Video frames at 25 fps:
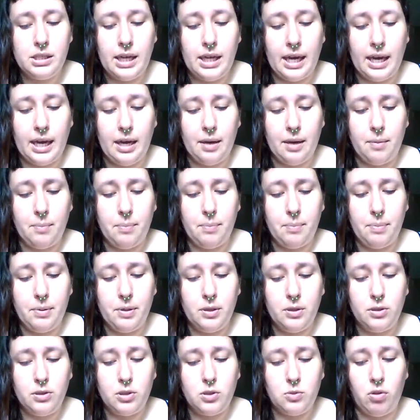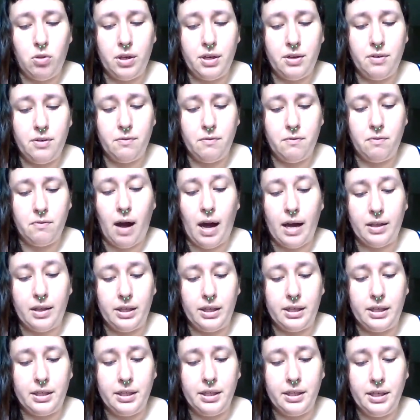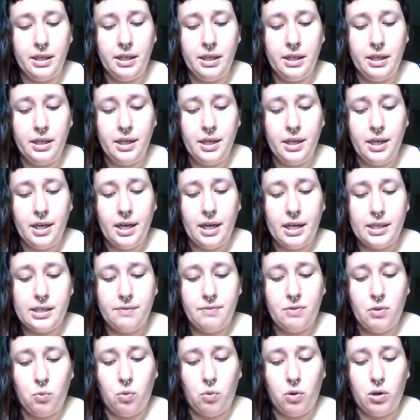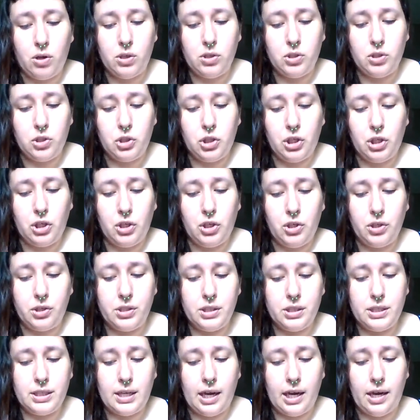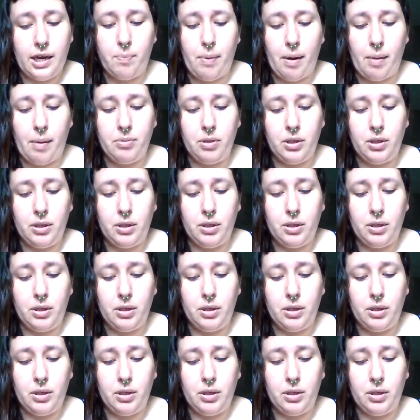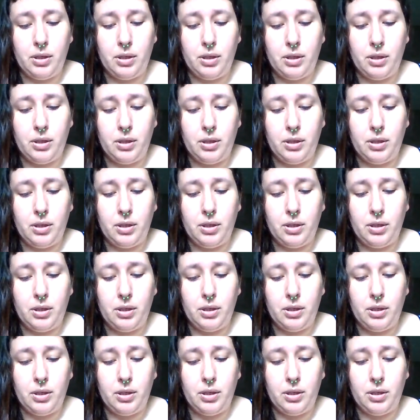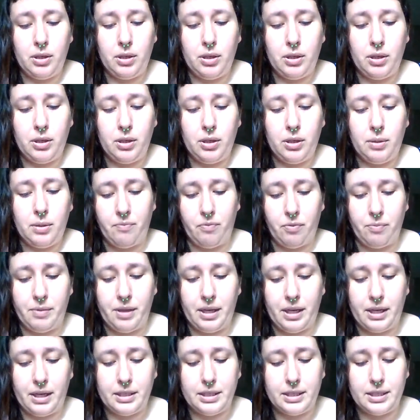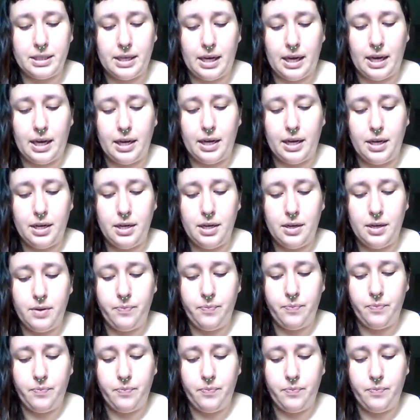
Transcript: damp, swollen, violet, as if the words she couldn't say were bubbling beneath her skin, burning her up from the inside.